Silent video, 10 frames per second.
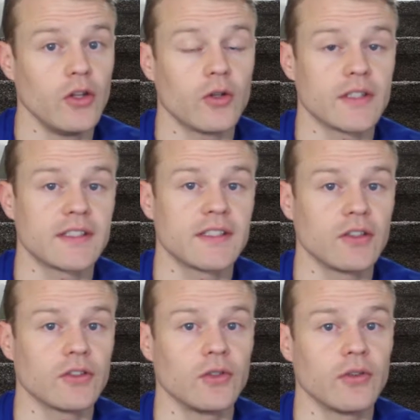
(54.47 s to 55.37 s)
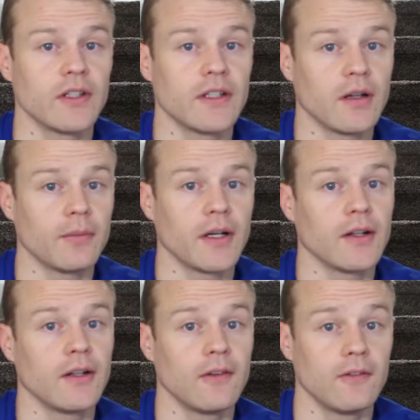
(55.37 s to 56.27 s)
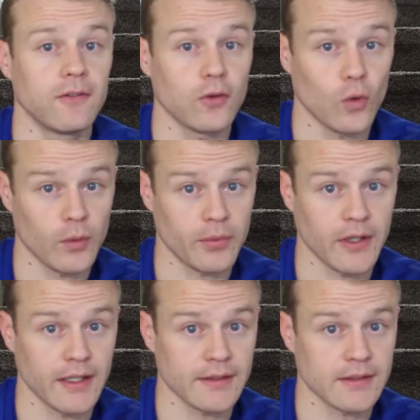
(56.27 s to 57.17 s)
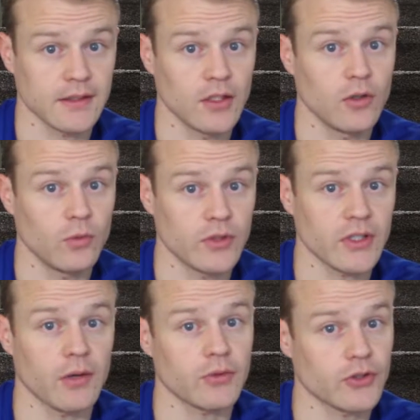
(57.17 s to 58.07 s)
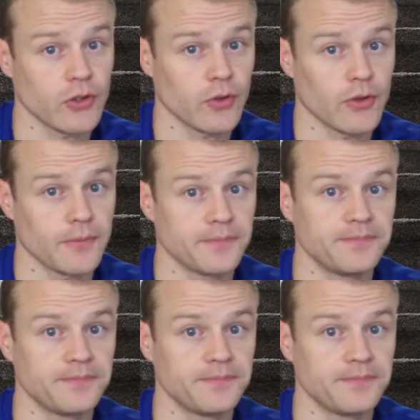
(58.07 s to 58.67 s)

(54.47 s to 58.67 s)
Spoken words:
you can still do the dumbbell floor press, which I will show you.